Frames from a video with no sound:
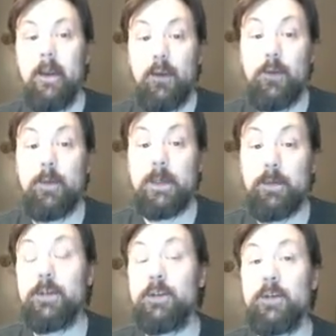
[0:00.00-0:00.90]
You must
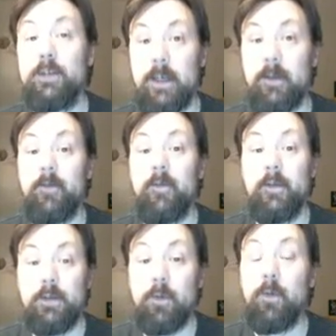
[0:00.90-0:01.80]
push yourself
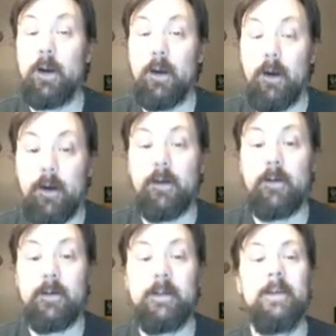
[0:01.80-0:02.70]
to work
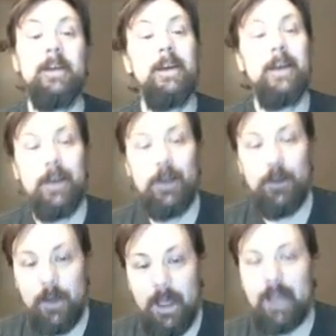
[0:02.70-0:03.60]
hard.
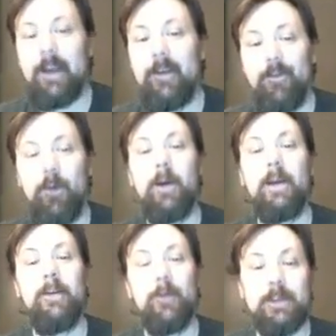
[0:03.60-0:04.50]
You cannot
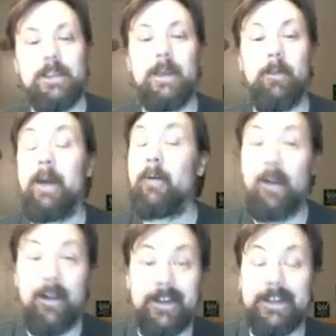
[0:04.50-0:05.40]
avoid or skip out
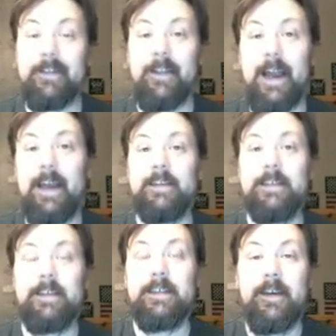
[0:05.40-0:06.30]
on this
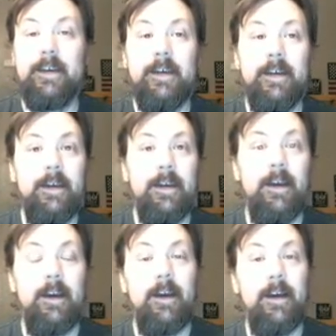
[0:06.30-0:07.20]
class.
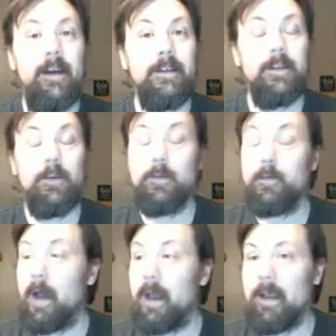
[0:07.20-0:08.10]

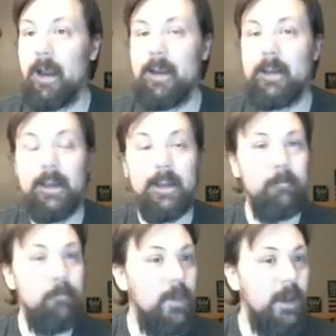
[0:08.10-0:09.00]
So I get
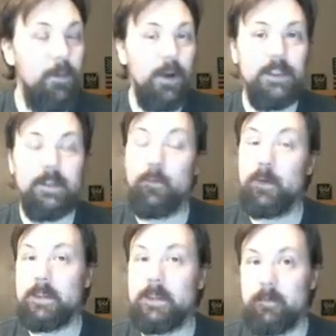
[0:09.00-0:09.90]
the impression
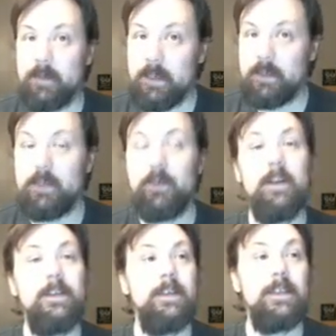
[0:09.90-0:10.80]
with some
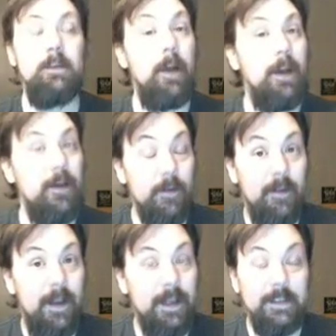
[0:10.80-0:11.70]
students in some of my other
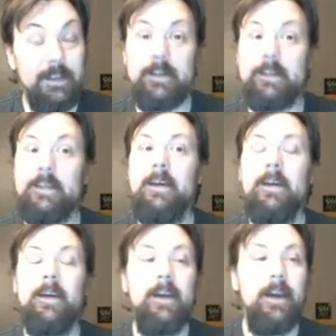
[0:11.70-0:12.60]
classes,
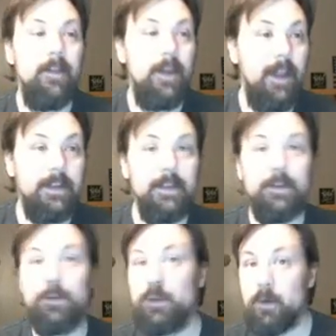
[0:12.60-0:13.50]
they like
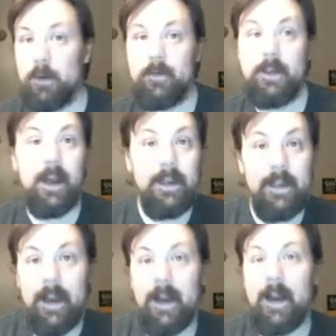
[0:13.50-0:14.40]
to sort of duck
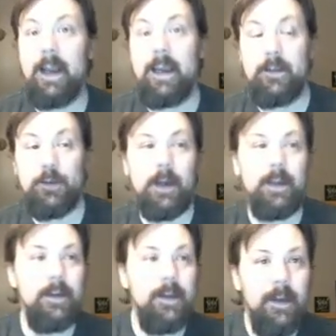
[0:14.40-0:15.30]
and hide and try
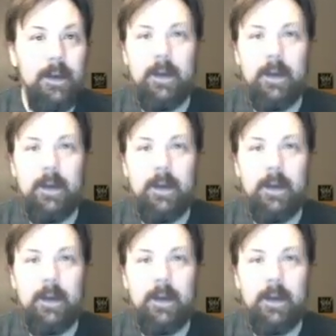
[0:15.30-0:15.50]
to